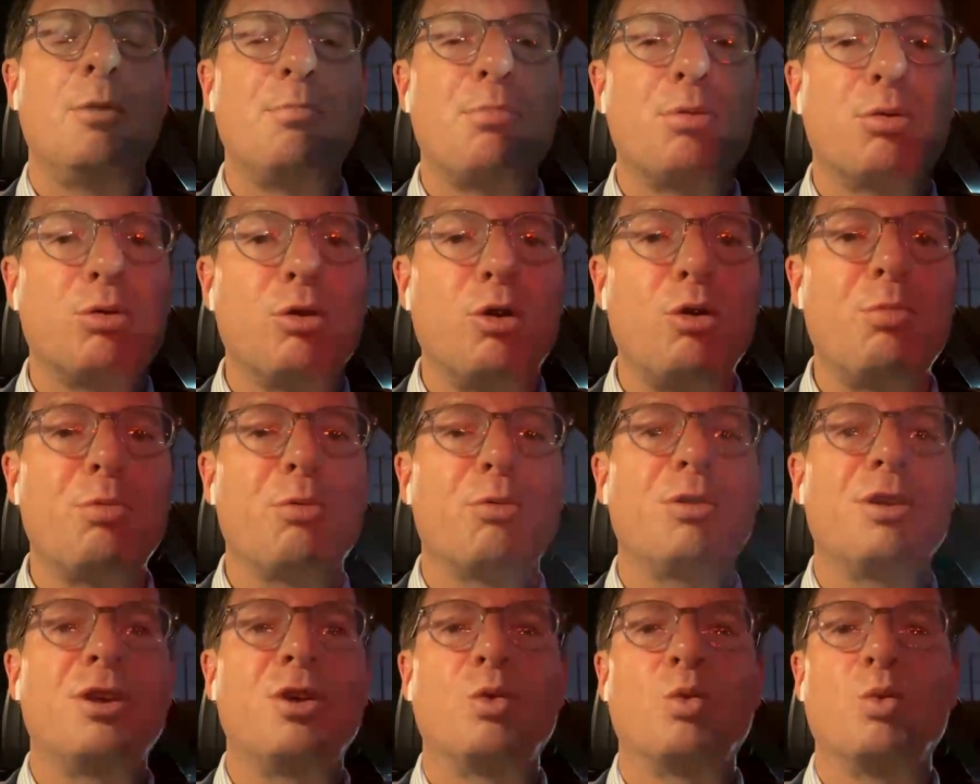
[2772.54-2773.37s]

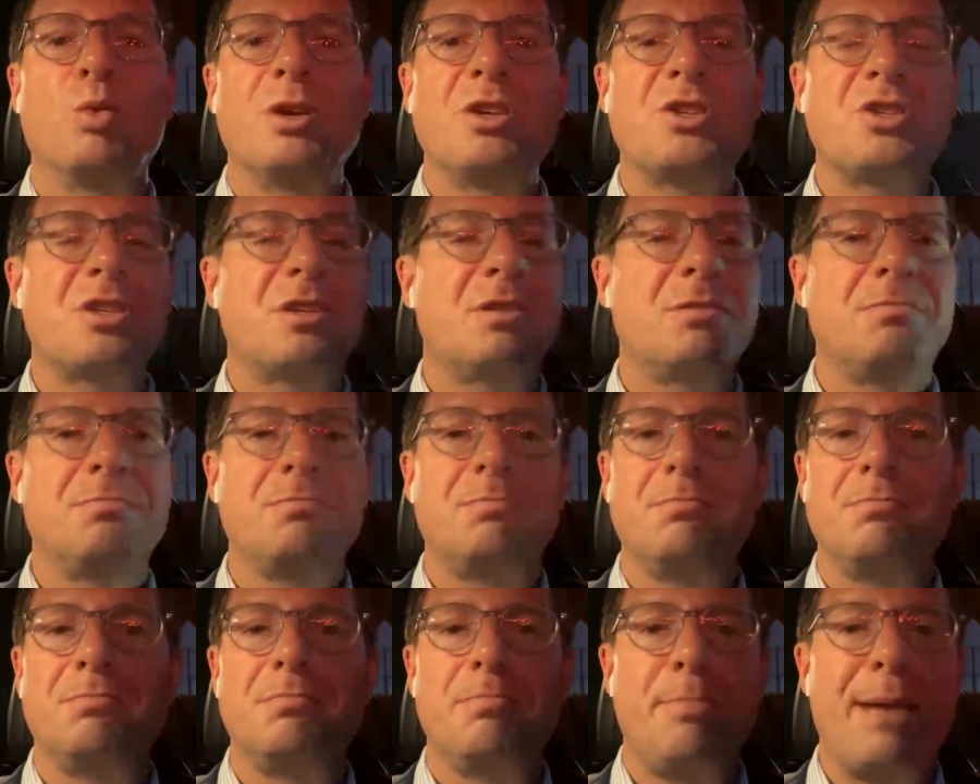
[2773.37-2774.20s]
appropriate risk
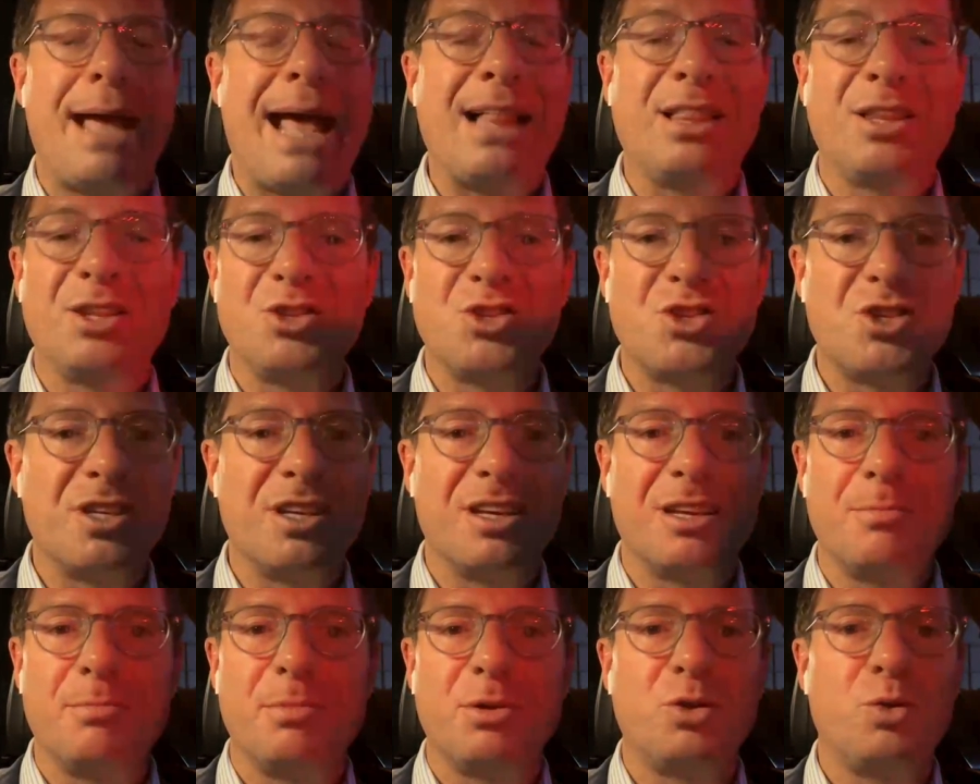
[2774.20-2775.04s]

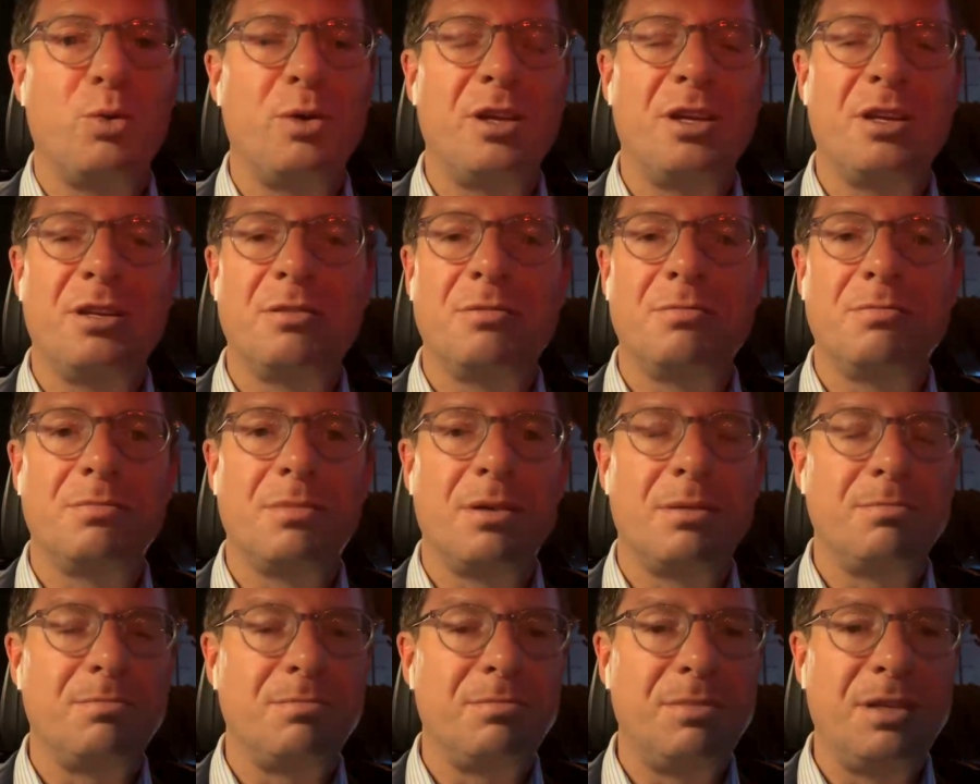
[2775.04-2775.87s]
balancing
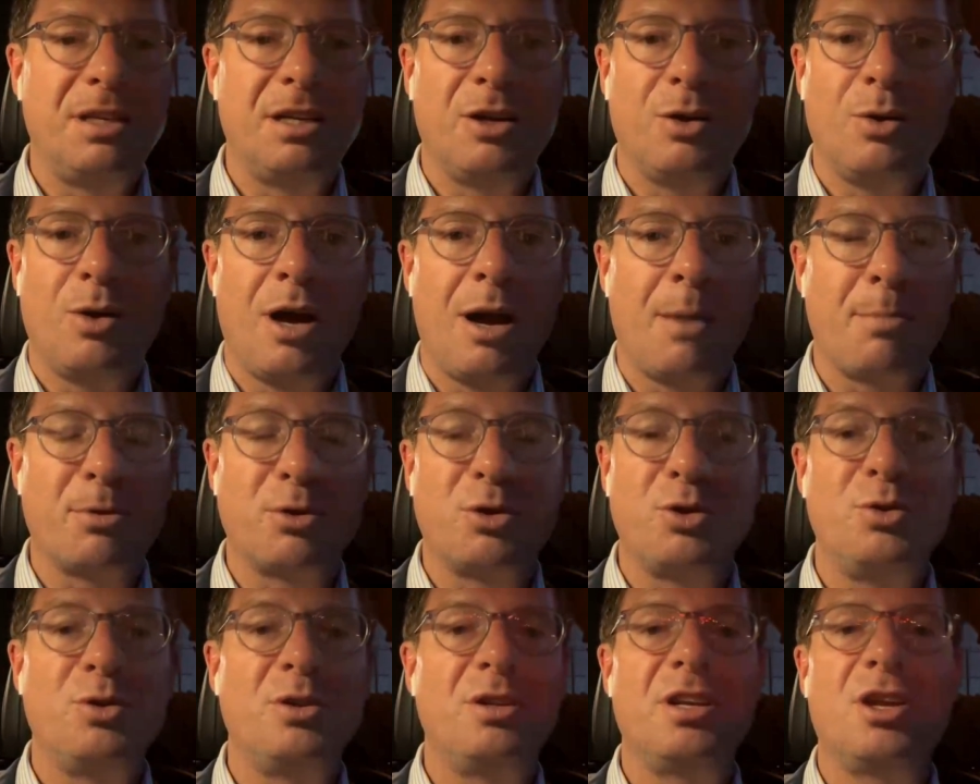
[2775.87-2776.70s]
between,
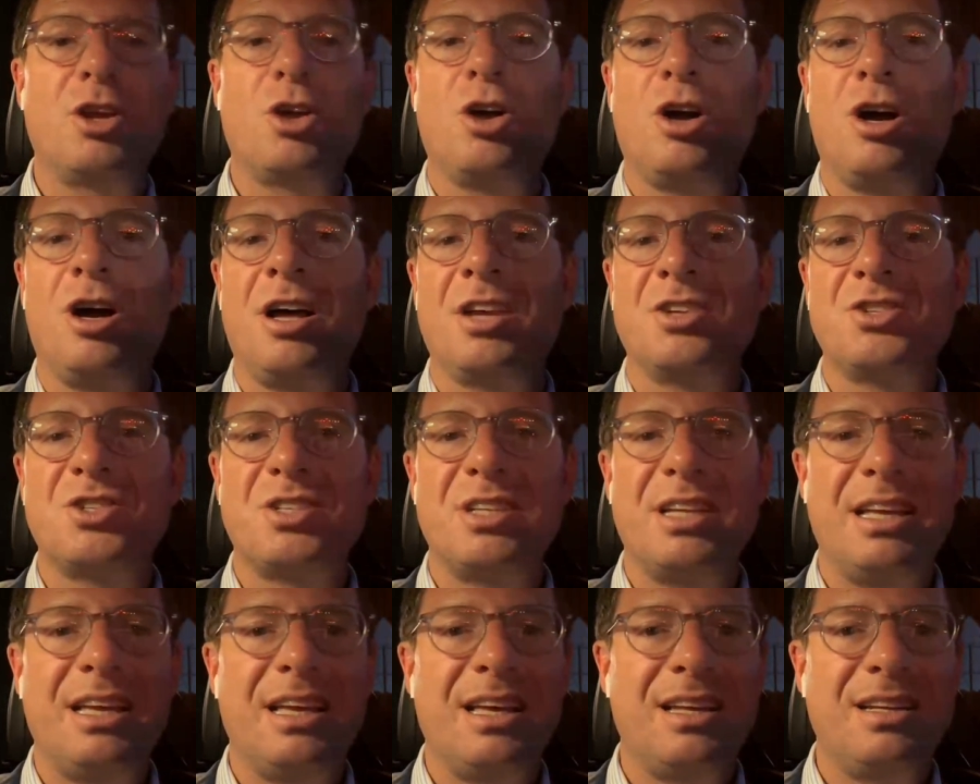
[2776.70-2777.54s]
opportunity
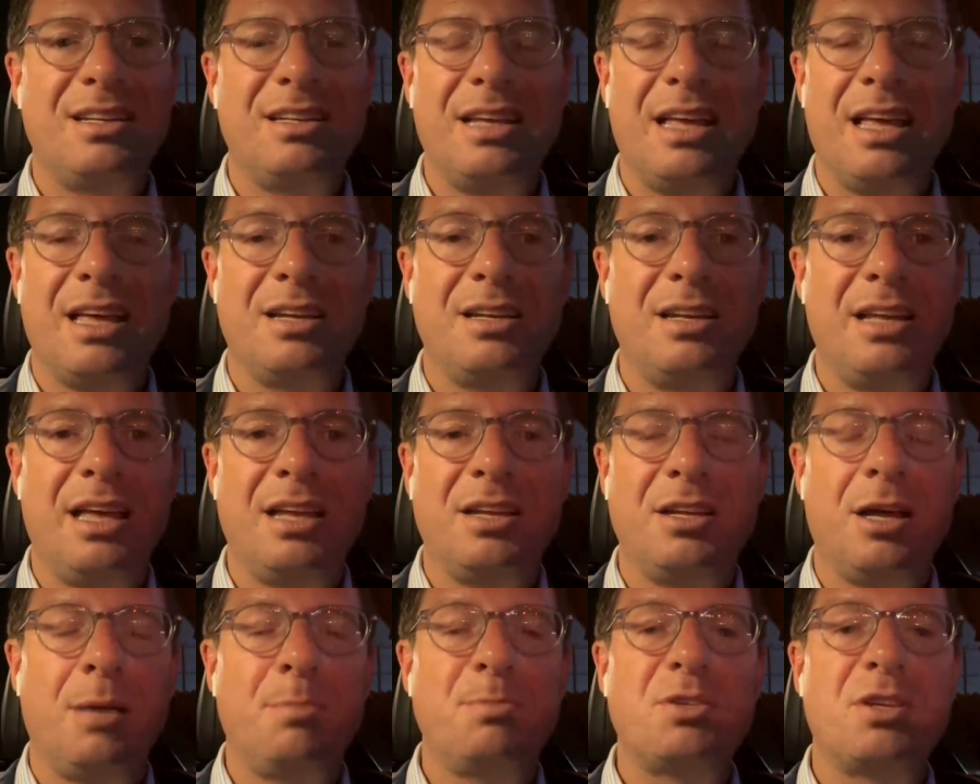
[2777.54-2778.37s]
cost
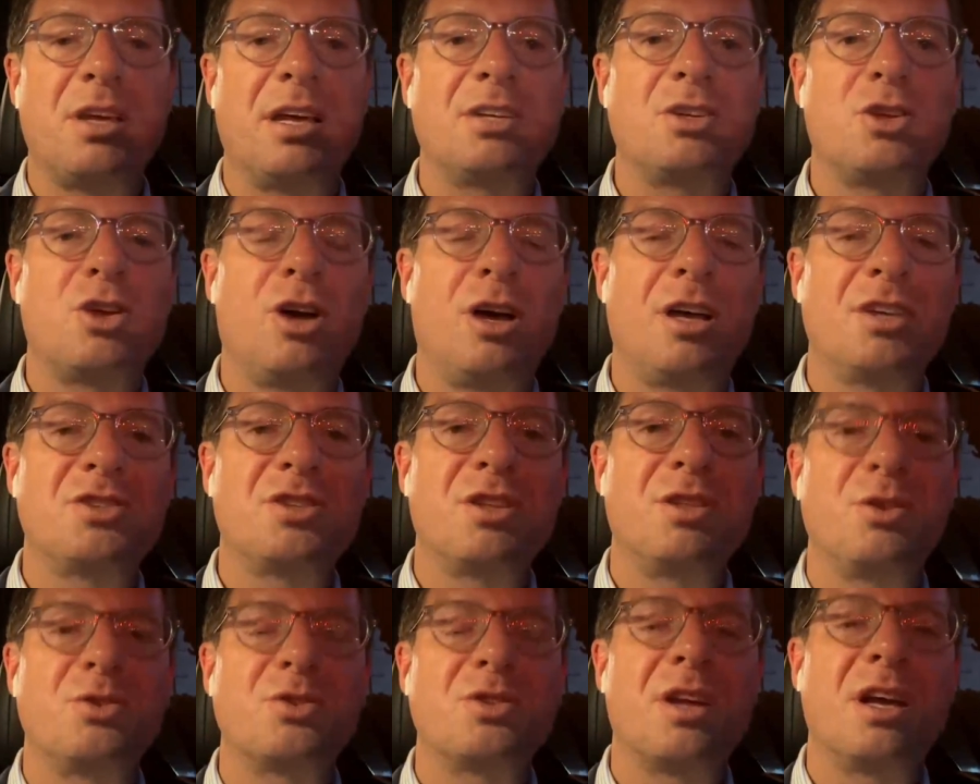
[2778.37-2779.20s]
and upside
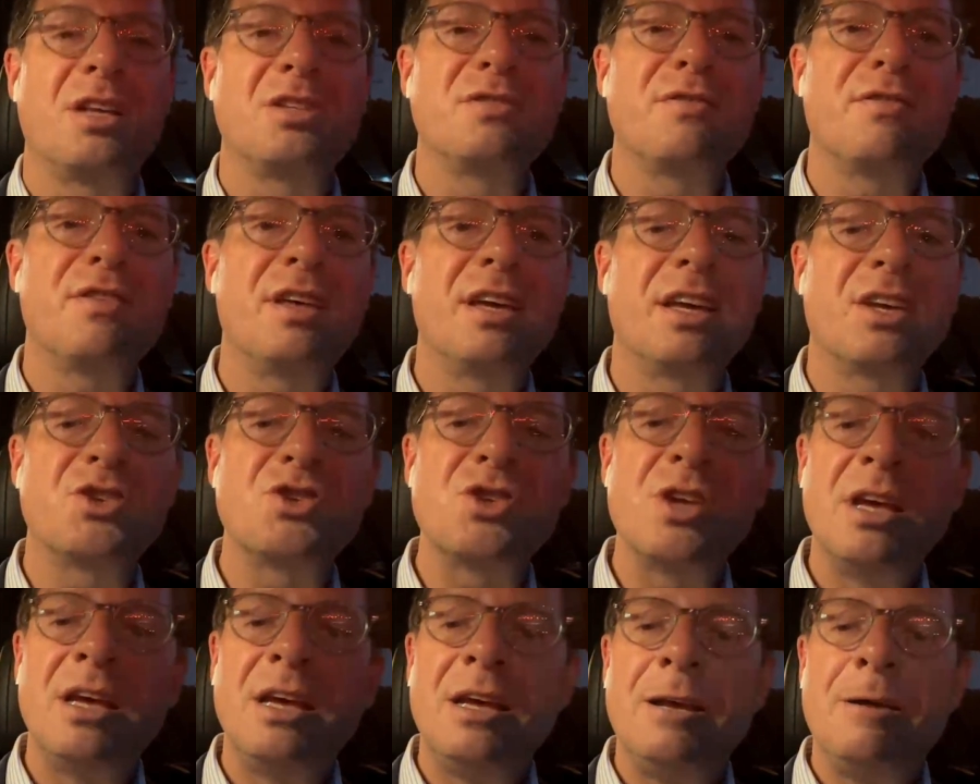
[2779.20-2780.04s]
cost and those kinds of
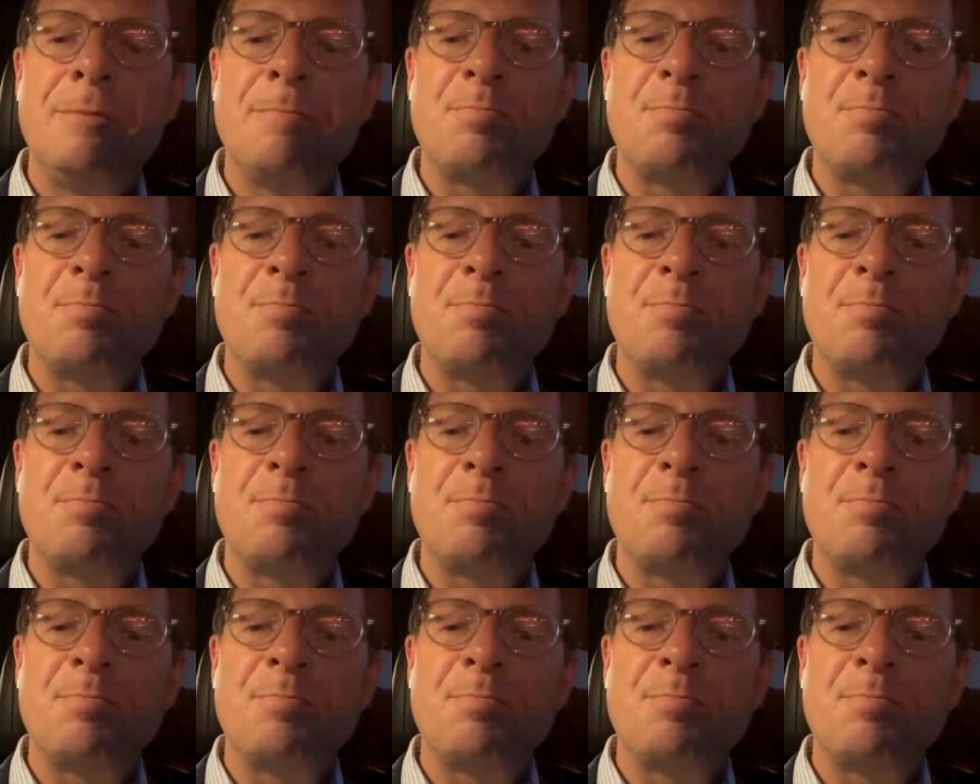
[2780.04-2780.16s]
things,